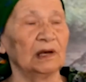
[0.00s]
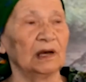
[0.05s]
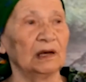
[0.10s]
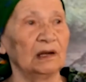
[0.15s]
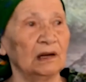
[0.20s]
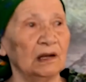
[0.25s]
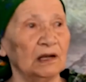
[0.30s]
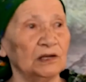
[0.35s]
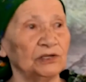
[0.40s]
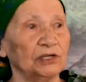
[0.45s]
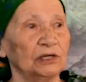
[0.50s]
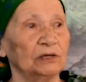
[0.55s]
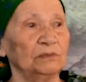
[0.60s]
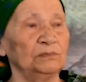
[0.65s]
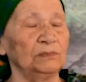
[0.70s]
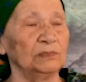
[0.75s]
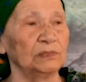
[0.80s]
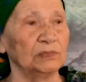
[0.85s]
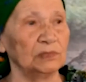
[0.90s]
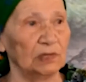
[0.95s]
What kind
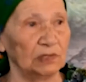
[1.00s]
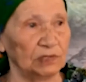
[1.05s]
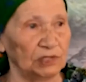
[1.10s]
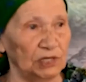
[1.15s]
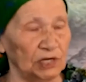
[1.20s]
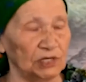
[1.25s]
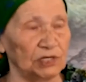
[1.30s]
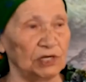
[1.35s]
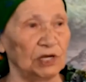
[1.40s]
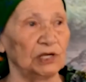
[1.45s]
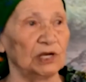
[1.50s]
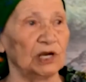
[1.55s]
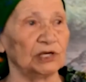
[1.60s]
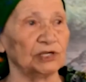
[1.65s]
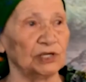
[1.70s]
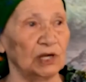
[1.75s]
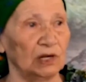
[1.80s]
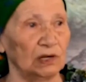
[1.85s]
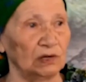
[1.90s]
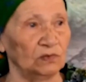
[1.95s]
of love could we
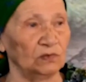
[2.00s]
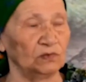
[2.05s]
talk